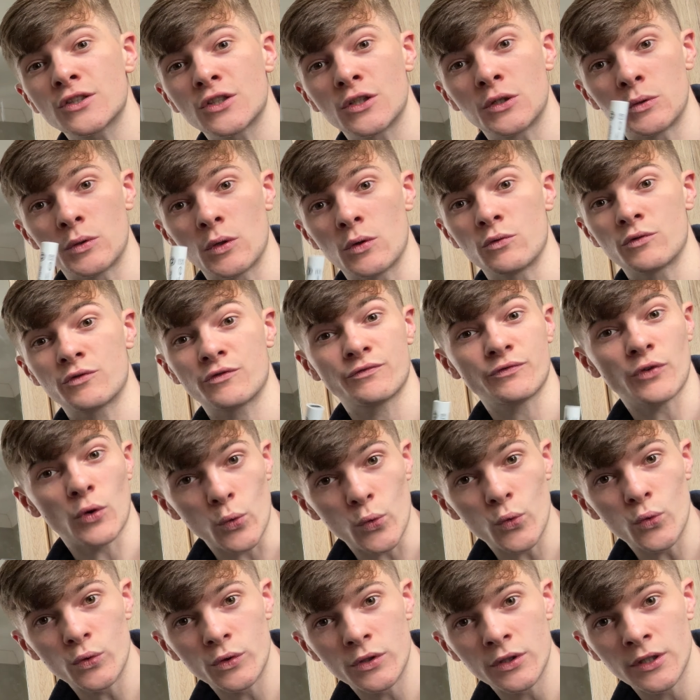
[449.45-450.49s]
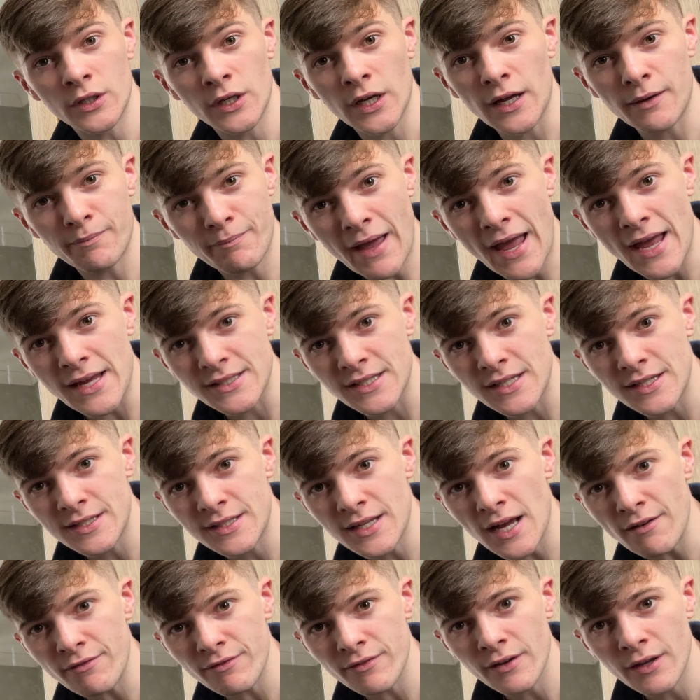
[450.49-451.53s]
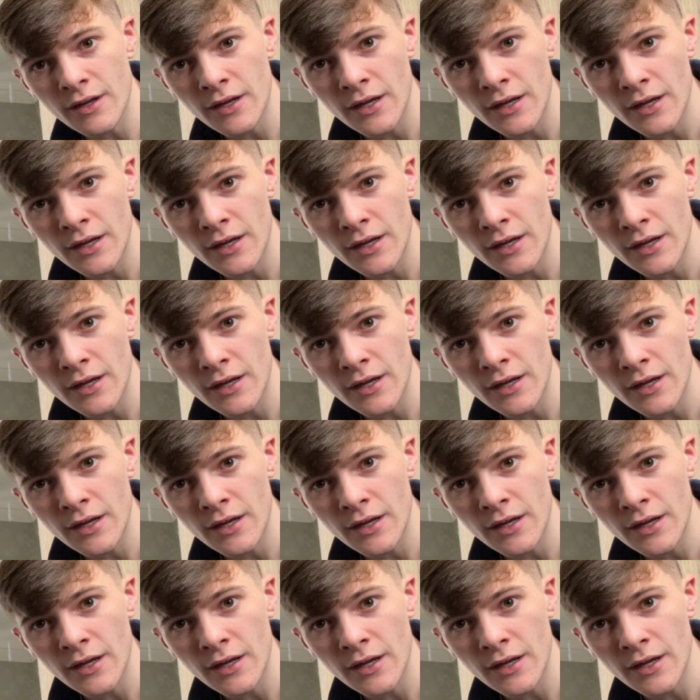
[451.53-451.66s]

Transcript: you use food and messy stuff.